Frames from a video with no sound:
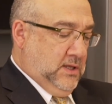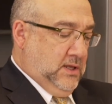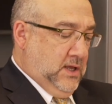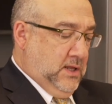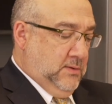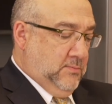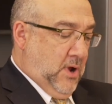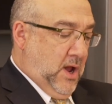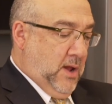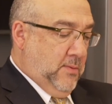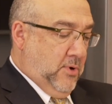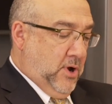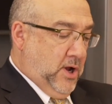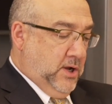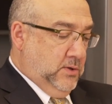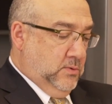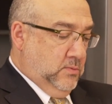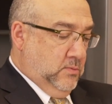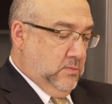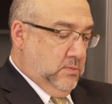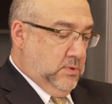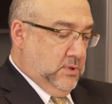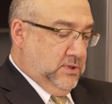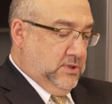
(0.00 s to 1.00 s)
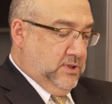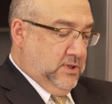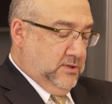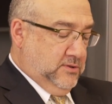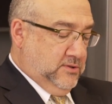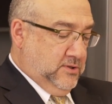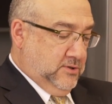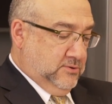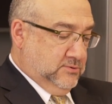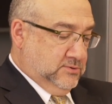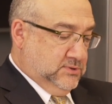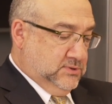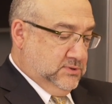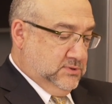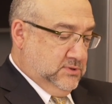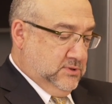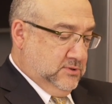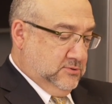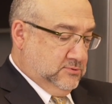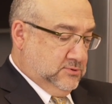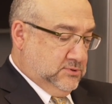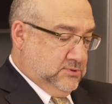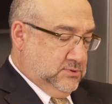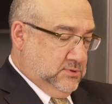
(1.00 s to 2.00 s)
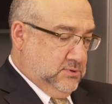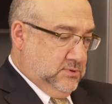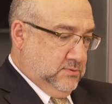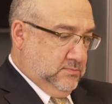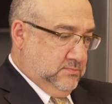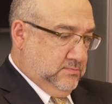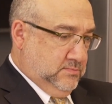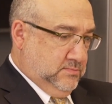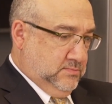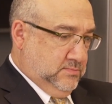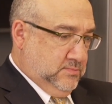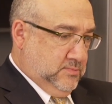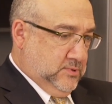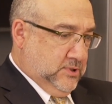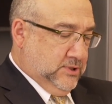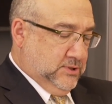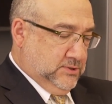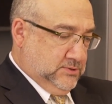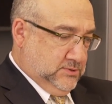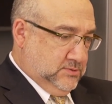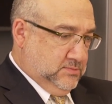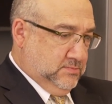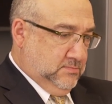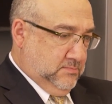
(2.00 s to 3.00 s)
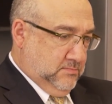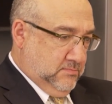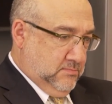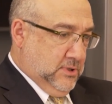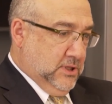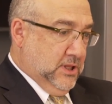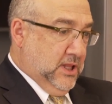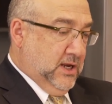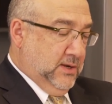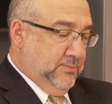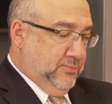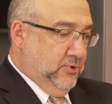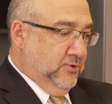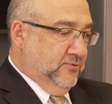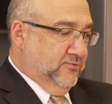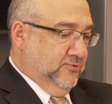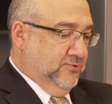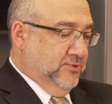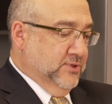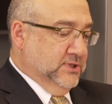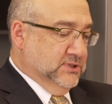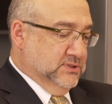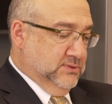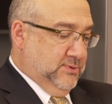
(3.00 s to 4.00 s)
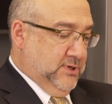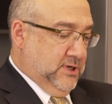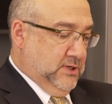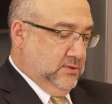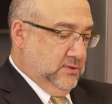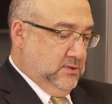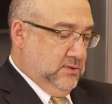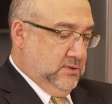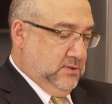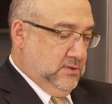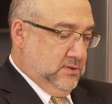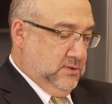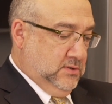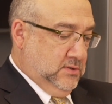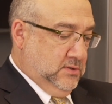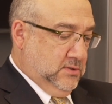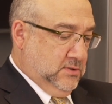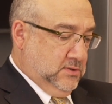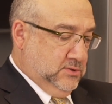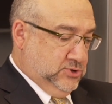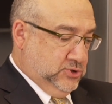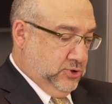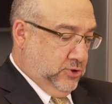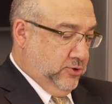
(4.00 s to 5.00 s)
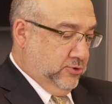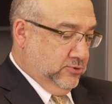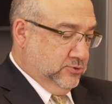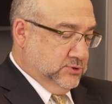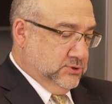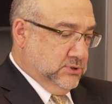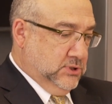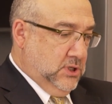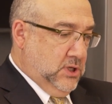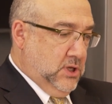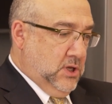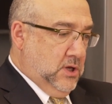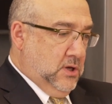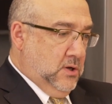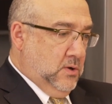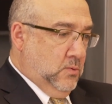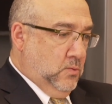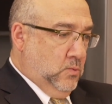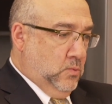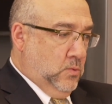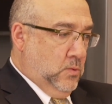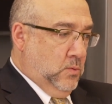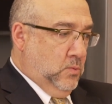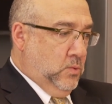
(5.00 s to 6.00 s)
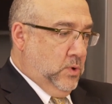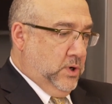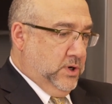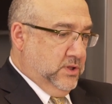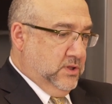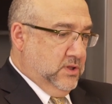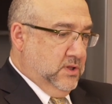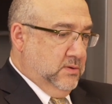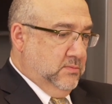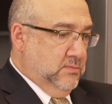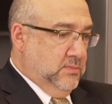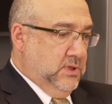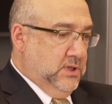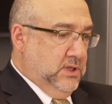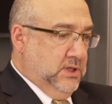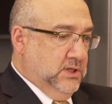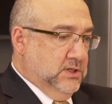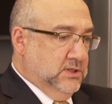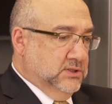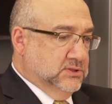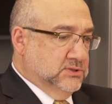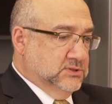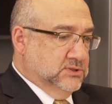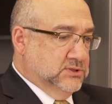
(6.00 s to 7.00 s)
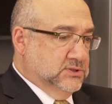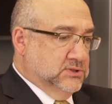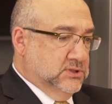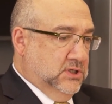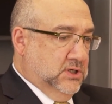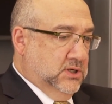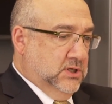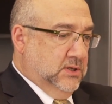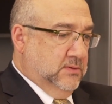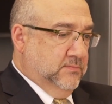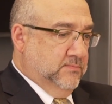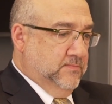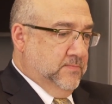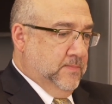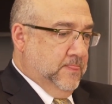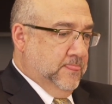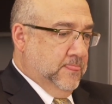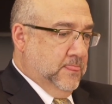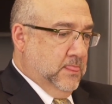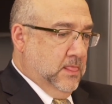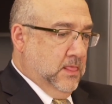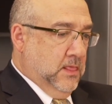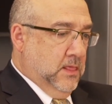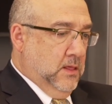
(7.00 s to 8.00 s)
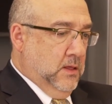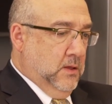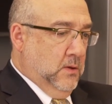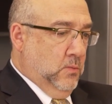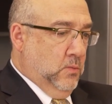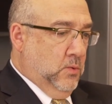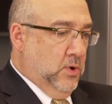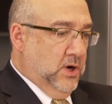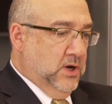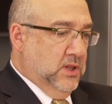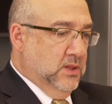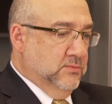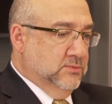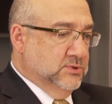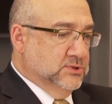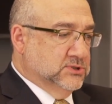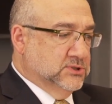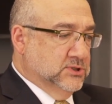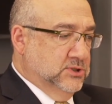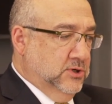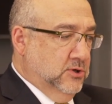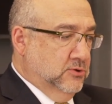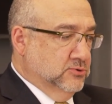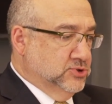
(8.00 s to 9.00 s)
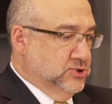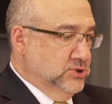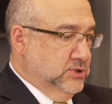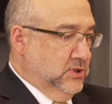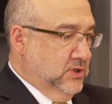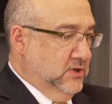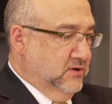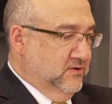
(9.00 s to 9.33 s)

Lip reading: In my mind, there's a lot of beautiful things about charters. One of them is the notion